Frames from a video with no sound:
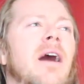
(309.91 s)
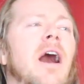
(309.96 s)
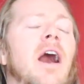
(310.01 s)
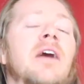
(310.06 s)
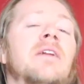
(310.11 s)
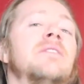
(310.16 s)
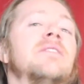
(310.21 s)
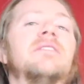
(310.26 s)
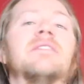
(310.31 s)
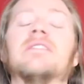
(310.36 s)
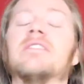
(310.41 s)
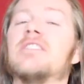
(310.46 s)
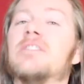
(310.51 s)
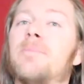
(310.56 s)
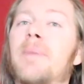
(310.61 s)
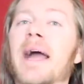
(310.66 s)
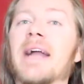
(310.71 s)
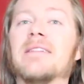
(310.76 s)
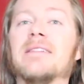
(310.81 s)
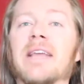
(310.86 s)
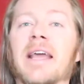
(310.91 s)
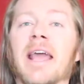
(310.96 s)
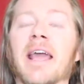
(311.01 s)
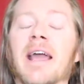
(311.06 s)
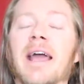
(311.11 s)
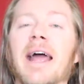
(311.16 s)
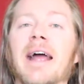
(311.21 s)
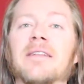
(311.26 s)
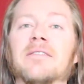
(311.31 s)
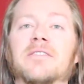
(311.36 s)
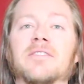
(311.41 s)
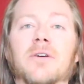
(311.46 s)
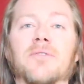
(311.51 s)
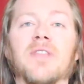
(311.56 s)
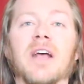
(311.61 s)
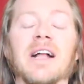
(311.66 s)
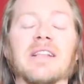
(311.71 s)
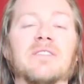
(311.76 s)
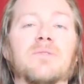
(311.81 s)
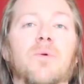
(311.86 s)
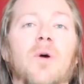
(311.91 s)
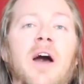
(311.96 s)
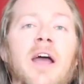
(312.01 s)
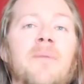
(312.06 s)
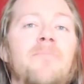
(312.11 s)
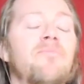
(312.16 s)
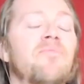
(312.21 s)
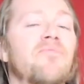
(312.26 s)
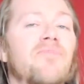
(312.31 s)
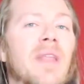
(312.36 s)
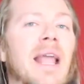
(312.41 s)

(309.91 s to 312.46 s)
unsuspecting, and so that's why